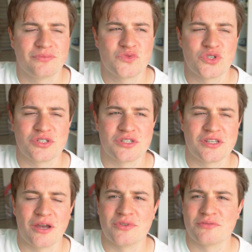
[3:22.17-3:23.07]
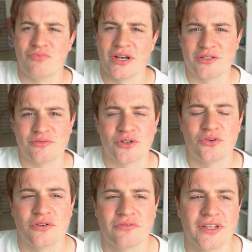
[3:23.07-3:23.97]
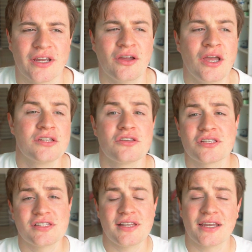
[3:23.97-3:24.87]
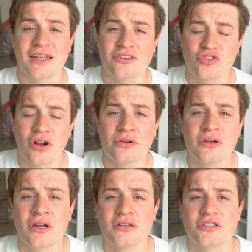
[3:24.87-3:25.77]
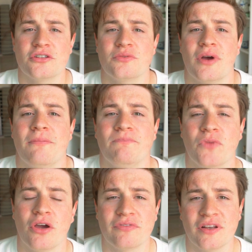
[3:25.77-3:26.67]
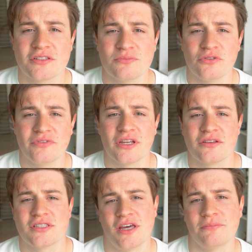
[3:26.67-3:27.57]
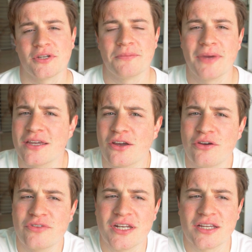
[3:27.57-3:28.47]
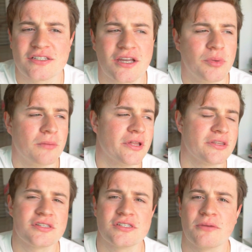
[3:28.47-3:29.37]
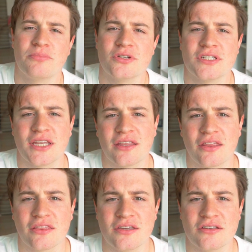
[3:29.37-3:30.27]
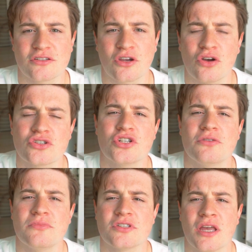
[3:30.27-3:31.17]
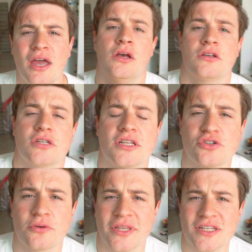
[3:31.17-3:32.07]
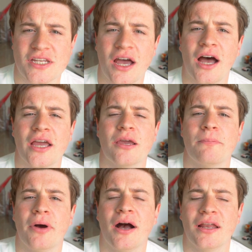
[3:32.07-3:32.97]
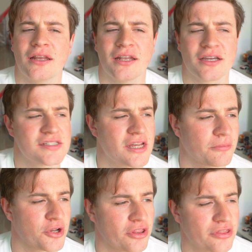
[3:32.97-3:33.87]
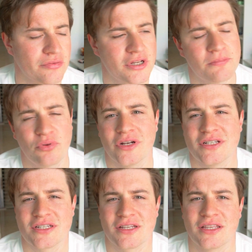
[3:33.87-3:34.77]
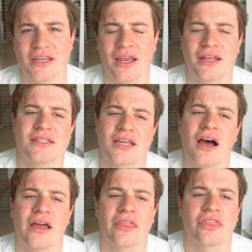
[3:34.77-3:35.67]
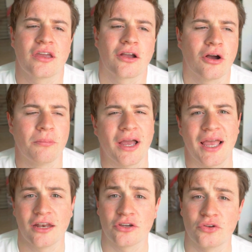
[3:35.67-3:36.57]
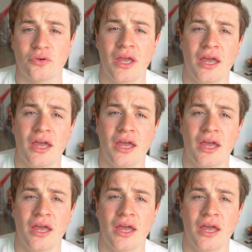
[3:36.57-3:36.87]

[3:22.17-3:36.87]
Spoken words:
just as I was ready to record a video. So this is like an intro to hopefully some more videos that I'm going to make over the next couple of months as I put together these costumes. So let's talk about the TIE pilot. Like I said, I'm going to 3D print the entire thing on my Elegoo